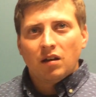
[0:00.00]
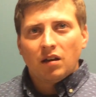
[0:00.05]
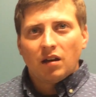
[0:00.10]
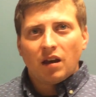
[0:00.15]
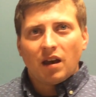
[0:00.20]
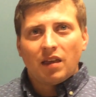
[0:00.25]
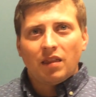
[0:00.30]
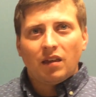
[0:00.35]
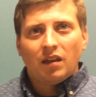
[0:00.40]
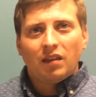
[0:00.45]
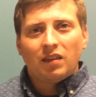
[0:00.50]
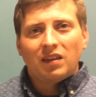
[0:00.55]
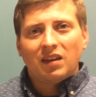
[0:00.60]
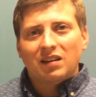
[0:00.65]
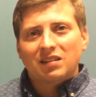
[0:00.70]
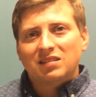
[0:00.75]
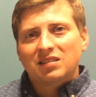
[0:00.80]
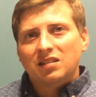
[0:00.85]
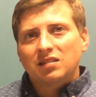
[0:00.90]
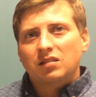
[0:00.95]
And then the
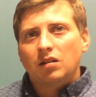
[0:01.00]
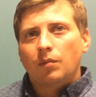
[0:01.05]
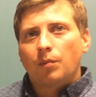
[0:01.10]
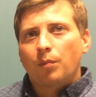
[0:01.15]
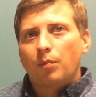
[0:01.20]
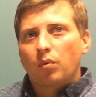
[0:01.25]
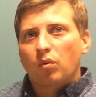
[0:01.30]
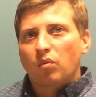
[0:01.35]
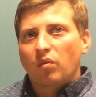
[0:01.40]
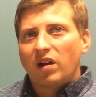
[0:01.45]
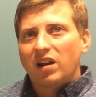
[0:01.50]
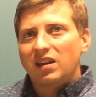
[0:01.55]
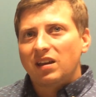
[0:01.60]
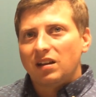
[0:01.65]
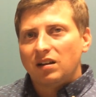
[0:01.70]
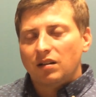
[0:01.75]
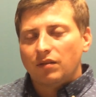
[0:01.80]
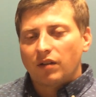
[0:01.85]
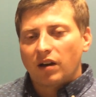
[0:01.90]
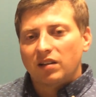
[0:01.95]
assisted
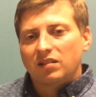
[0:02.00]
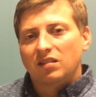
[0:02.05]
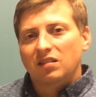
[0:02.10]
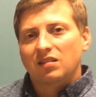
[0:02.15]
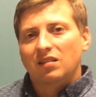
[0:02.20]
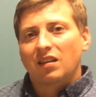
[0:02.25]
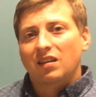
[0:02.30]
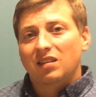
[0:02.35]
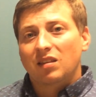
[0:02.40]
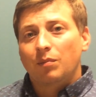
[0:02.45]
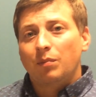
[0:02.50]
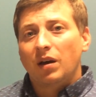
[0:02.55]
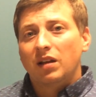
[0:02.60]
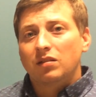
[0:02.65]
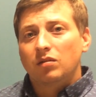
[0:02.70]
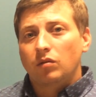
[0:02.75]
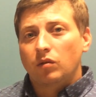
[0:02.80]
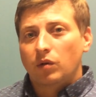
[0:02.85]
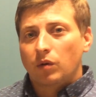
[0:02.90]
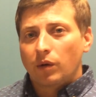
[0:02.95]
braking devices, like the
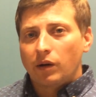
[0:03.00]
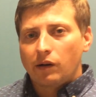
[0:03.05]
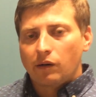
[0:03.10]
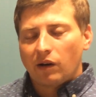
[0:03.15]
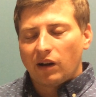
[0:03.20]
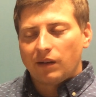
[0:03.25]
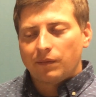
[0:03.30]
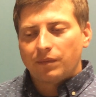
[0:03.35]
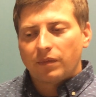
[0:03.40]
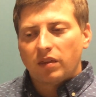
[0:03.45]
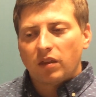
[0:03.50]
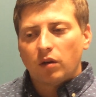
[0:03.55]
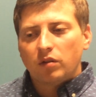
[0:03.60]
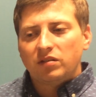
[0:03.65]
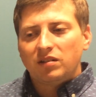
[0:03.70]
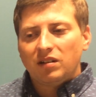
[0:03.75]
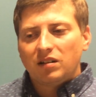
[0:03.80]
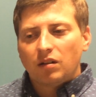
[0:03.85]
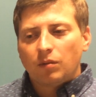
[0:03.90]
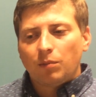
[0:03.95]
Petzl Grigri, those
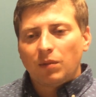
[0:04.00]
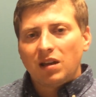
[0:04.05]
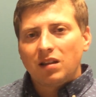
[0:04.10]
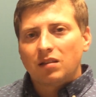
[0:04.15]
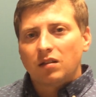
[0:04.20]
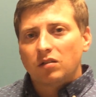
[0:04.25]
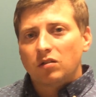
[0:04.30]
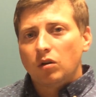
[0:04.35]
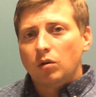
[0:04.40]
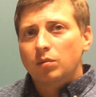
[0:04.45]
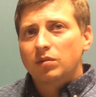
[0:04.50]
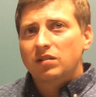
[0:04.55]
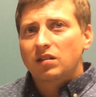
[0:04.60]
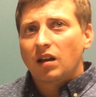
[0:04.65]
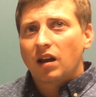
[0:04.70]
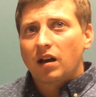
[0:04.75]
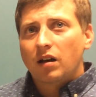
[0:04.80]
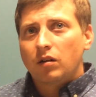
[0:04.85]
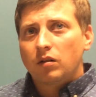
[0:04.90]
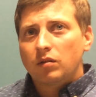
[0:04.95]
need to meet the tube
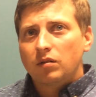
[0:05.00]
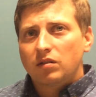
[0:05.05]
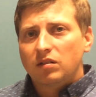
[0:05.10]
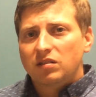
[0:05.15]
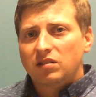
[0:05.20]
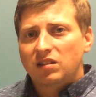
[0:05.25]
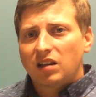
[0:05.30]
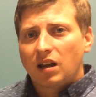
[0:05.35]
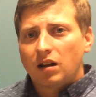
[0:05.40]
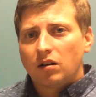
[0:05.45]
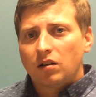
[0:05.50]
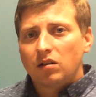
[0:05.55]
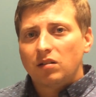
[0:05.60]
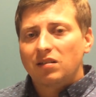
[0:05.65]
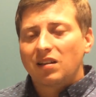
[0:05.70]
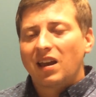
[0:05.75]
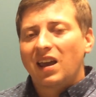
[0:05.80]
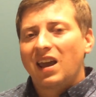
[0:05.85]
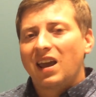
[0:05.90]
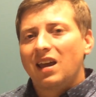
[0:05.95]
style standards
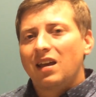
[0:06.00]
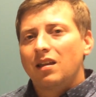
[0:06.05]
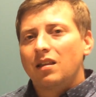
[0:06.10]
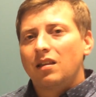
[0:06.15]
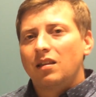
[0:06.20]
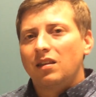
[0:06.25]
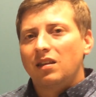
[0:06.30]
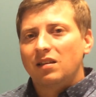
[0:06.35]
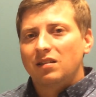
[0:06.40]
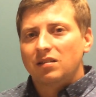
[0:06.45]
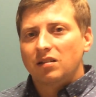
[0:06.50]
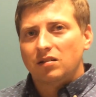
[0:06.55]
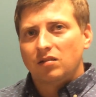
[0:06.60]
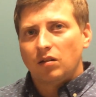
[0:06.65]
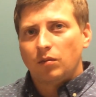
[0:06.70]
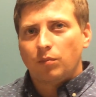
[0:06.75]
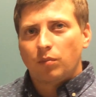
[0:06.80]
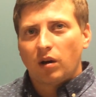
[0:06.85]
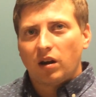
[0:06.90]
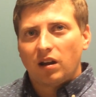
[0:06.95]
and the
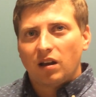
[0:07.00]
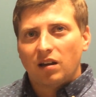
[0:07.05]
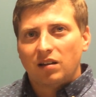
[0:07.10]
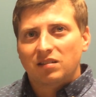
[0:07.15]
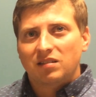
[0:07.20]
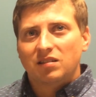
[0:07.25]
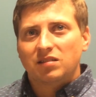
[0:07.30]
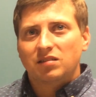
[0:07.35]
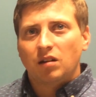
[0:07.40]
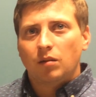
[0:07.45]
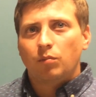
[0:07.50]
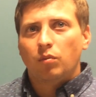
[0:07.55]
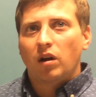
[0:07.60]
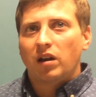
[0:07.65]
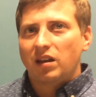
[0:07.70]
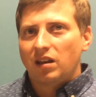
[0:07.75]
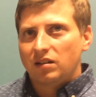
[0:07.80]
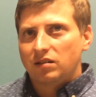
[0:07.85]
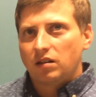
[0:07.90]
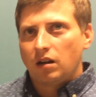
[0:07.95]
assisted
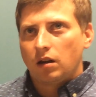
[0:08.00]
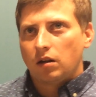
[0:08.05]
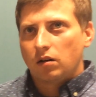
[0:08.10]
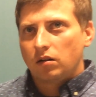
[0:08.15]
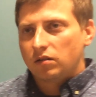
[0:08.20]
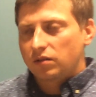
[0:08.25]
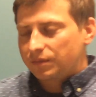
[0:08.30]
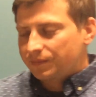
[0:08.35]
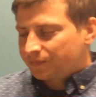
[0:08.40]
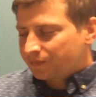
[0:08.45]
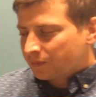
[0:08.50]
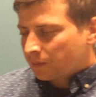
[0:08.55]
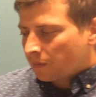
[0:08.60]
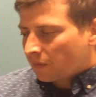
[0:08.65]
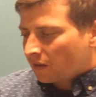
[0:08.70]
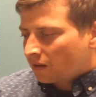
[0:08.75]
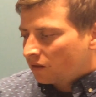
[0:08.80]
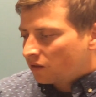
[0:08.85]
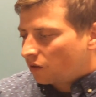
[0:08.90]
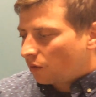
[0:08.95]
braking standards.
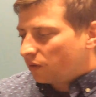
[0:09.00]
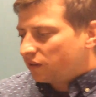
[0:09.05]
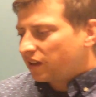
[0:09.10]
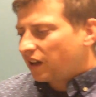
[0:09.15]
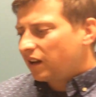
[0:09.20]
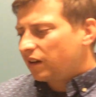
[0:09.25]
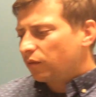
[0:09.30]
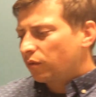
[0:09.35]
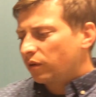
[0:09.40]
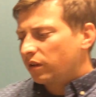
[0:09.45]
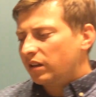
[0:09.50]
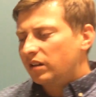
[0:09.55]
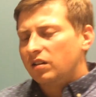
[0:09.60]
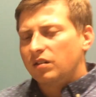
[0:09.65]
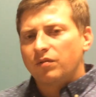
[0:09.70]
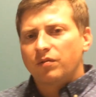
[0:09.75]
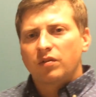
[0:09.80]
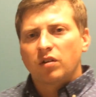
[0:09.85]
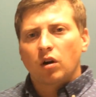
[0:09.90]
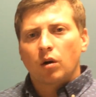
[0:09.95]
So once I had really
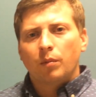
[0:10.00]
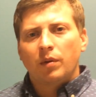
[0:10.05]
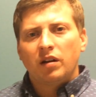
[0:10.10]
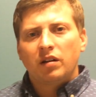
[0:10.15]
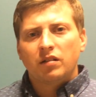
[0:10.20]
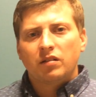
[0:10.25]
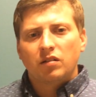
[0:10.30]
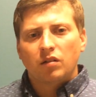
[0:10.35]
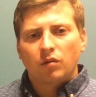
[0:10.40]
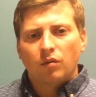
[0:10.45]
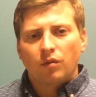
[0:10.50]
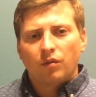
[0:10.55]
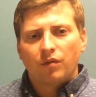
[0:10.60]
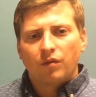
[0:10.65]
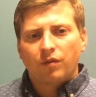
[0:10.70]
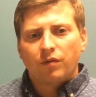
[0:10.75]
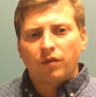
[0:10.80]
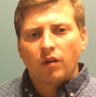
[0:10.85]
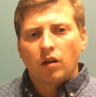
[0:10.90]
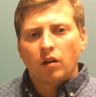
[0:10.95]
determined to
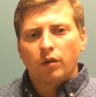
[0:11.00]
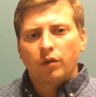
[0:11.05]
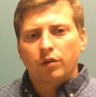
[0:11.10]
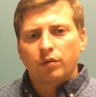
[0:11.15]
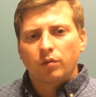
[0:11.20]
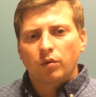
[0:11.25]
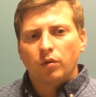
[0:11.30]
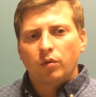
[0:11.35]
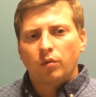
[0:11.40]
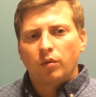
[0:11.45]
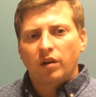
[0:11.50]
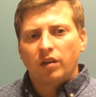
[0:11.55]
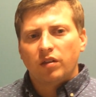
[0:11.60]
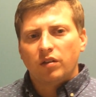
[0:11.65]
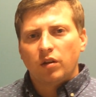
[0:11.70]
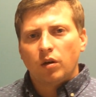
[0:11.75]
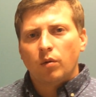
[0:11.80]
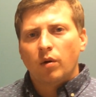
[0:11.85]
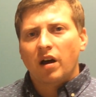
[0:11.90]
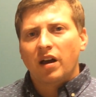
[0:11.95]
follow through with
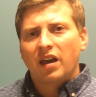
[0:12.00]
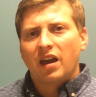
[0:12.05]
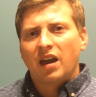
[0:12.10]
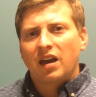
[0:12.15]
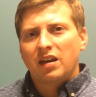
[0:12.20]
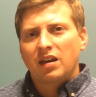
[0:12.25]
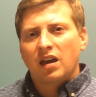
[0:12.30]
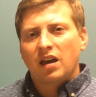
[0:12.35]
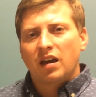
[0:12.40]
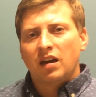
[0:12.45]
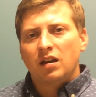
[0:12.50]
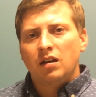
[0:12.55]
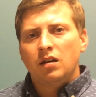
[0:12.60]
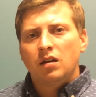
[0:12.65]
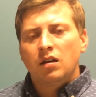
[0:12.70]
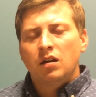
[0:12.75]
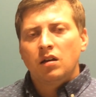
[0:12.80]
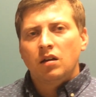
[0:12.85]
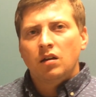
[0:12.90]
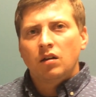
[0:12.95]
UIAA,
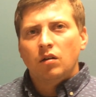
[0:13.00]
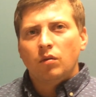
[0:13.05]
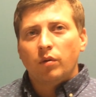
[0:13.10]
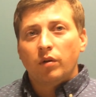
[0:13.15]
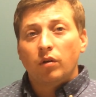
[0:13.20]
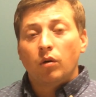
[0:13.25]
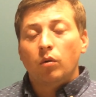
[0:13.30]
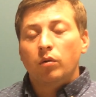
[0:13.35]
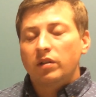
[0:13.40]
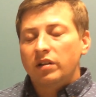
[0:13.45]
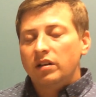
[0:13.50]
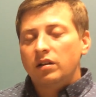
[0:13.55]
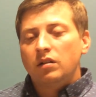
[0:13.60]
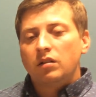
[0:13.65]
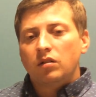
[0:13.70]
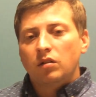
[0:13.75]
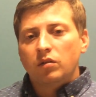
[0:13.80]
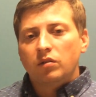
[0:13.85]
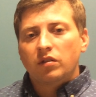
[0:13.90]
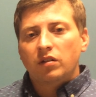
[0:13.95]
with only
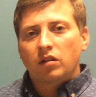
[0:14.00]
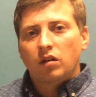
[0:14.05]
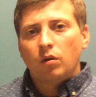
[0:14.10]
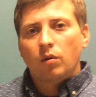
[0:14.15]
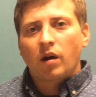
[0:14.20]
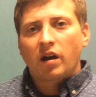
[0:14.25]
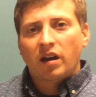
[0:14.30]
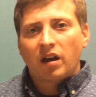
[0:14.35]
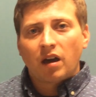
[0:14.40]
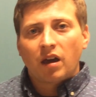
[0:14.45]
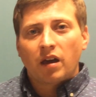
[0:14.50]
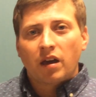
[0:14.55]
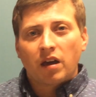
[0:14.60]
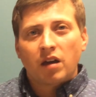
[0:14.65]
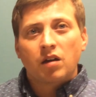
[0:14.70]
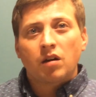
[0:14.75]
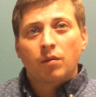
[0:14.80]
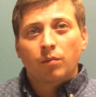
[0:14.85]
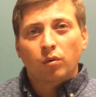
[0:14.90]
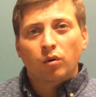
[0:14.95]
using
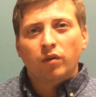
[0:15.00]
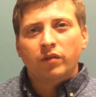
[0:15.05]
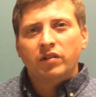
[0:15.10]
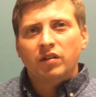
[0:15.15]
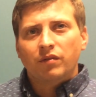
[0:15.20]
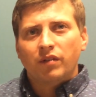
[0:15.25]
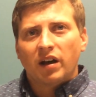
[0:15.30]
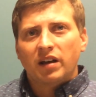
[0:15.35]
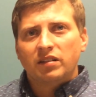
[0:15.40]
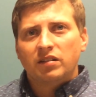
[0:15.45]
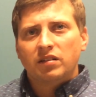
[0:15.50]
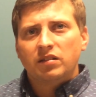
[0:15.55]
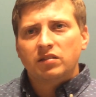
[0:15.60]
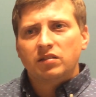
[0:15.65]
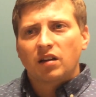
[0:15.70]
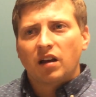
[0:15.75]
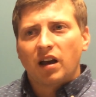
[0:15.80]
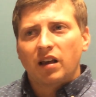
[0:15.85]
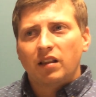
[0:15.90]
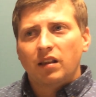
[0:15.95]
UIAA approved devices,
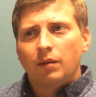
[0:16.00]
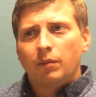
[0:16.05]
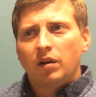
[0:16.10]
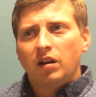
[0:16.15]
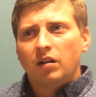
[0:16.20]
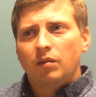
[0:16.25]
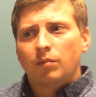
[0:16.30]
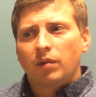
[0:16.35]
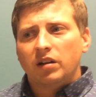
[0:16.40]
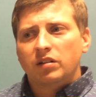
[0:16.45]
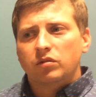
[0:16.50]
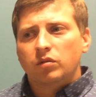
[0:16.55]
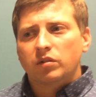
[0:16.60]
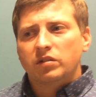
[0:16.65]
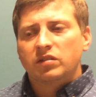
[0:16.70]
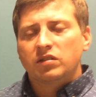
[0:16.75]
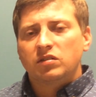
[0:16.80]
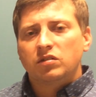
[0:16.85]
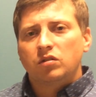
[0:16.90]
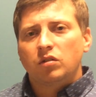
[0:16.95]
I limited my
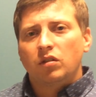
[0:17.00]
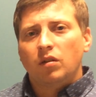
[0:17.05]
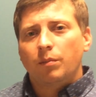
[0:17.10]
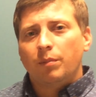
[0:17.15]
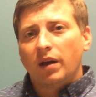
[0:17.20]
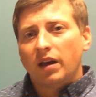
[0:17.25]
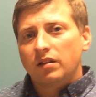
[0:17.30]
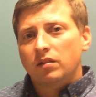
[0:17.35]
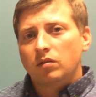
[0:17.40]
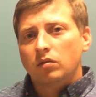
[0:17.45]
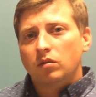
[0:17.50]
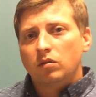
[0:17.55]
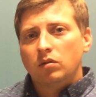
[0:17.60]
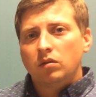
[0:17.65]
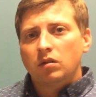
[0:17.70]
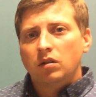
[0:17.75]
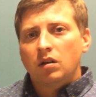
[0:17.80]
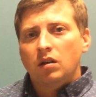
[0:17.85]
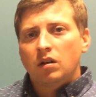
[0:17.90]
choices to the Petzl